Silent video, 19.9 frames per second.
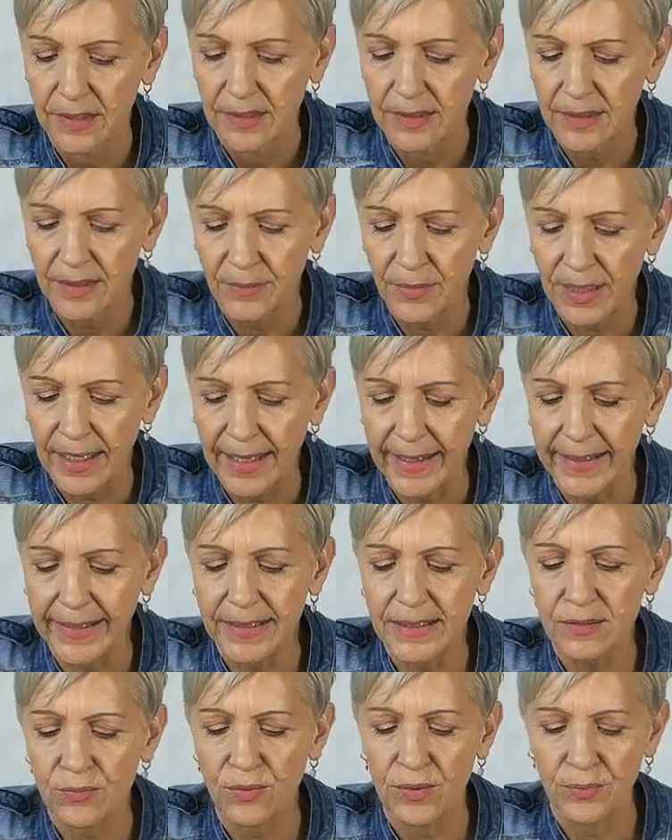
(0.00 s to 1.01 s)
Number
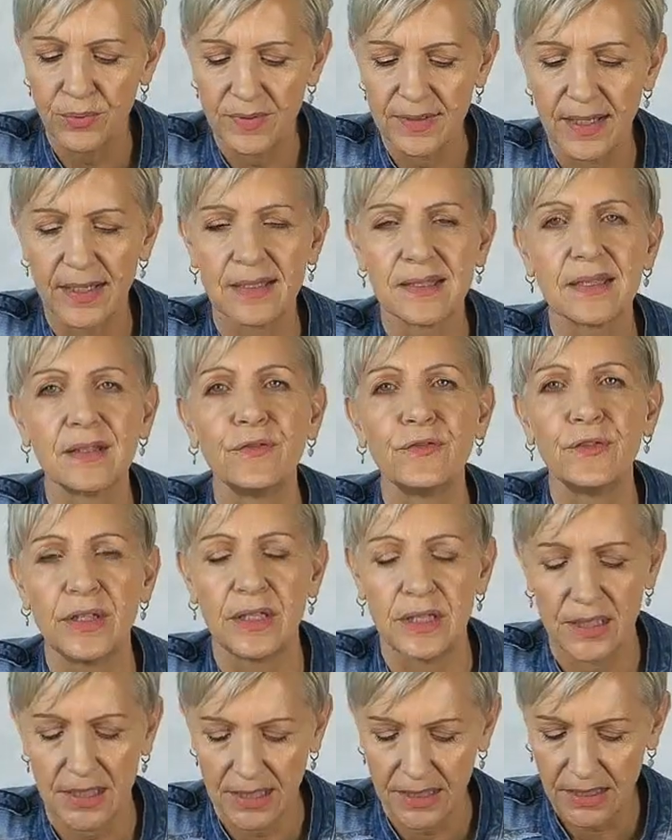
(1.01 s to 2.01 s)
8 represents
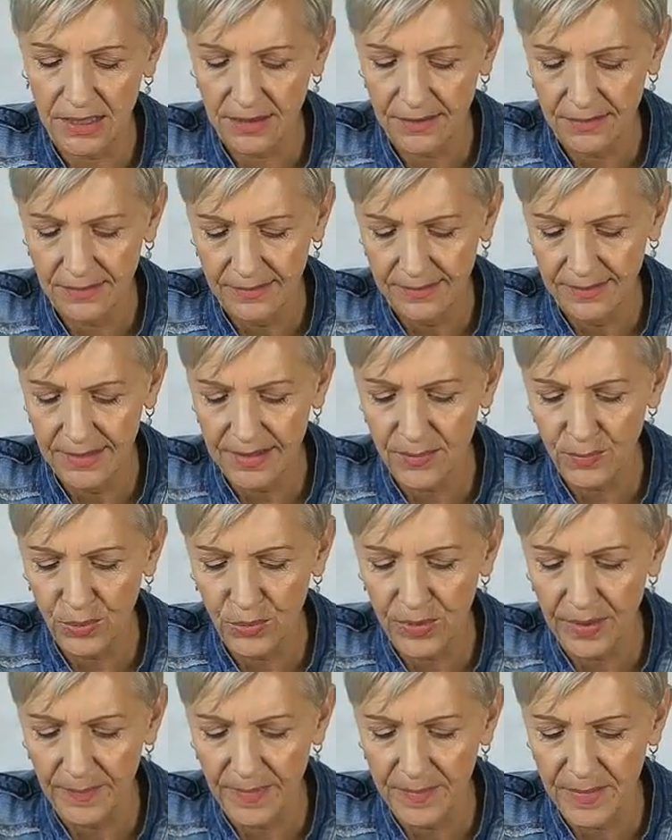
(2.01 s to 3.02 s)
infinity. Let's
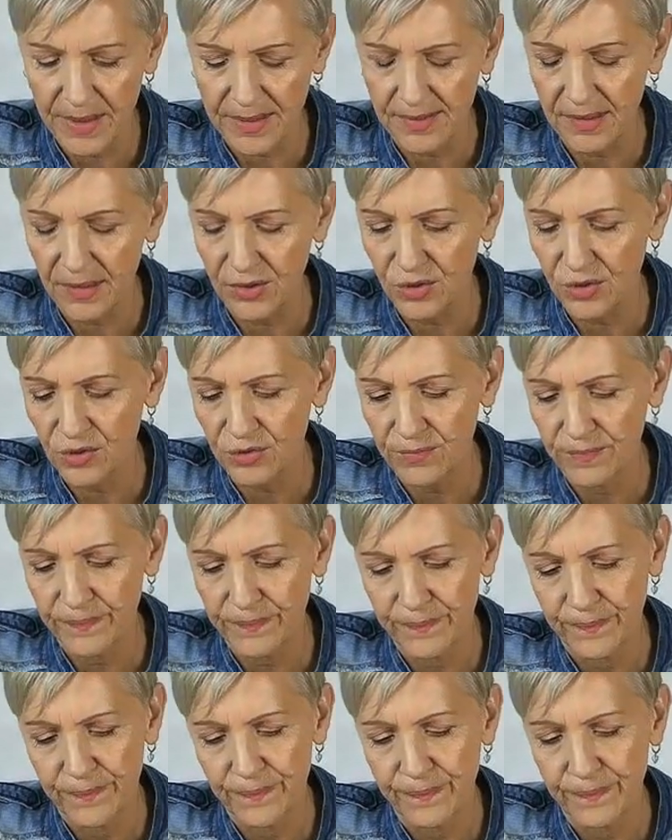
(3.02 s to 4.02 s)
pull you up the message.
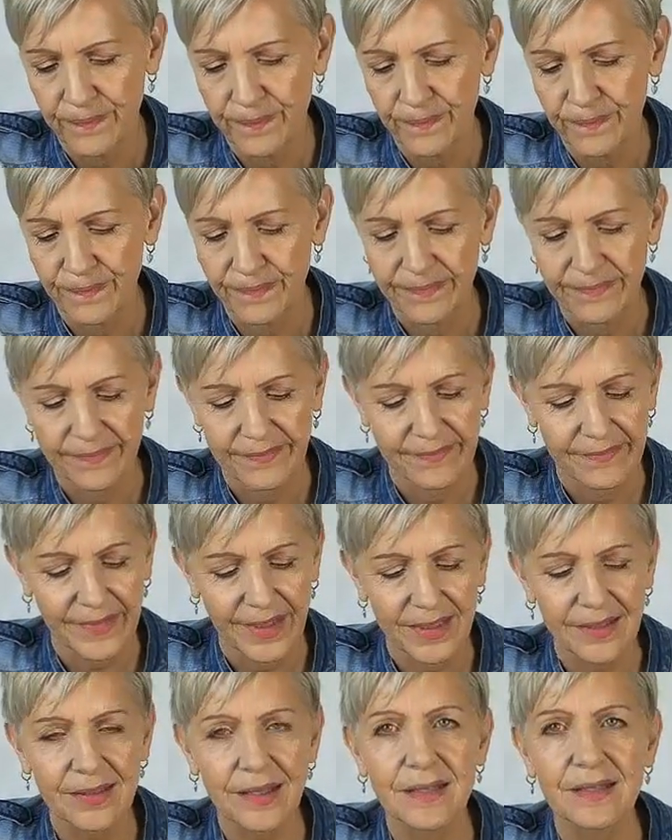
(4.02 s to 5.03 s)

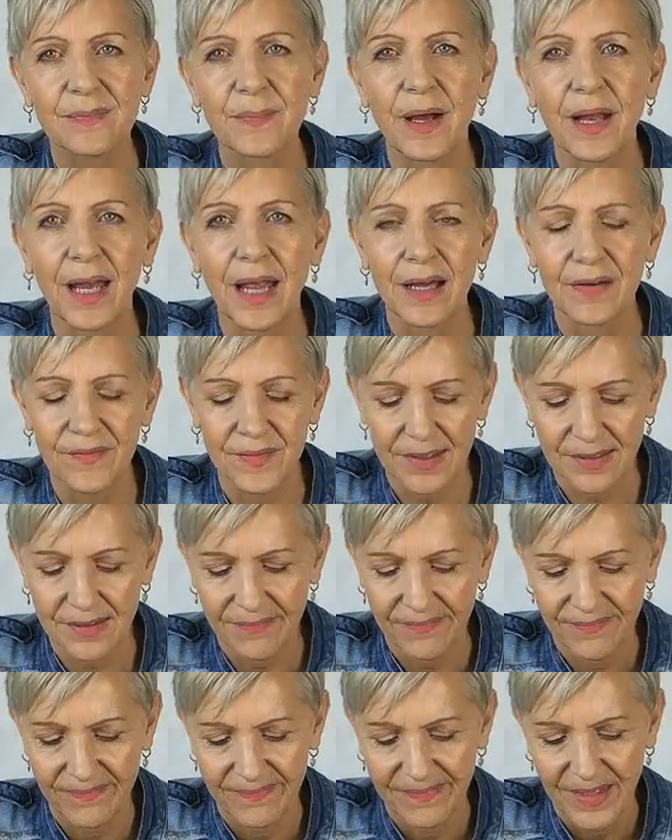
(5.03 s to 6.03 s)
Says my
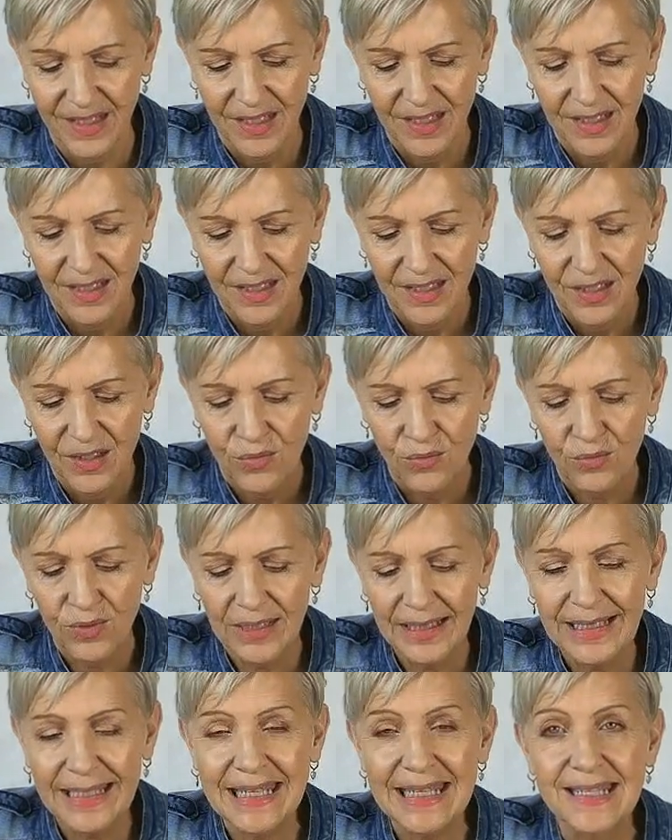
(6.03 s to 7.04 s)
loves,
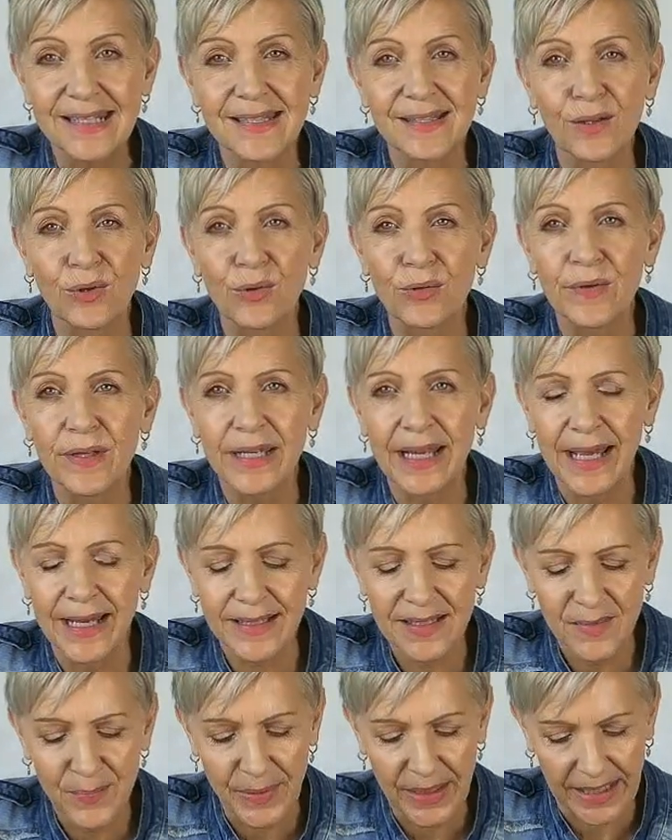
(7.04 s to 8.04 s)
release all that
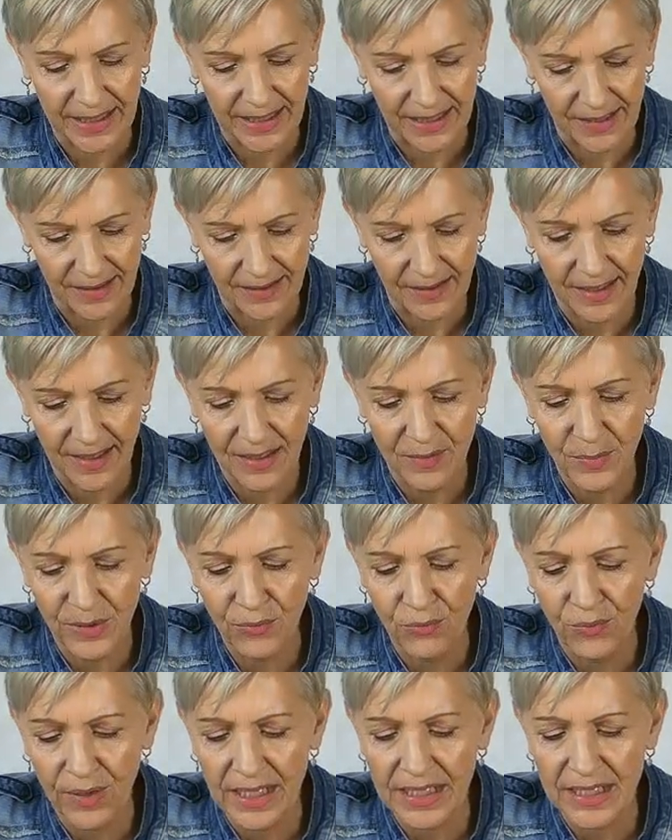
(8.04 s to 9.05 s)
has been and be
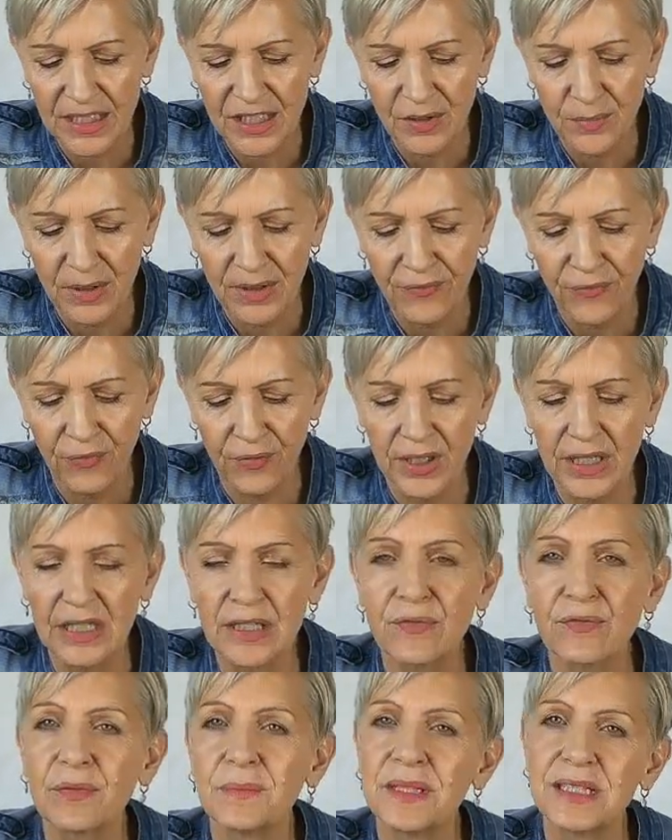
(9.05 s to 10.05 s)
ready to be
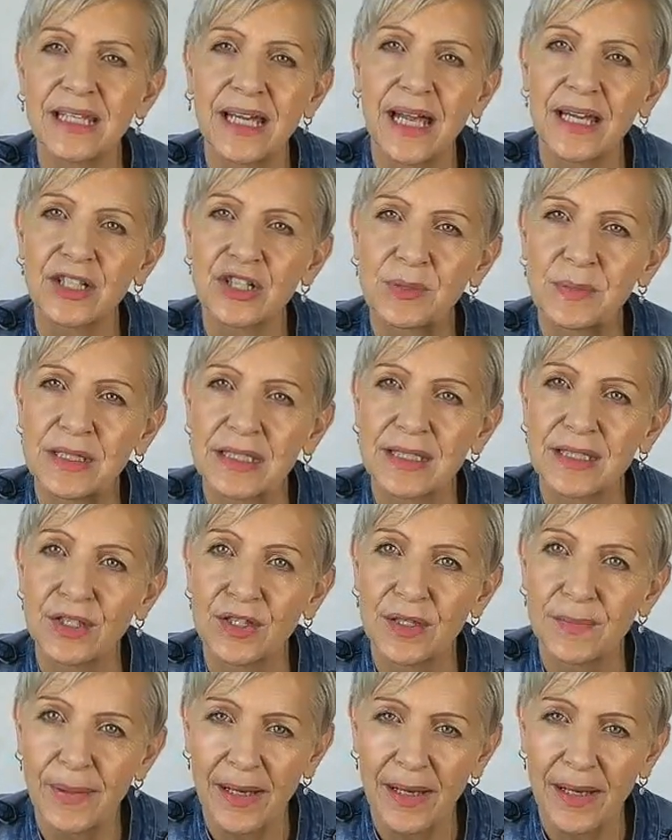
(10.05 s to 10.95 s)
freed from attachments to the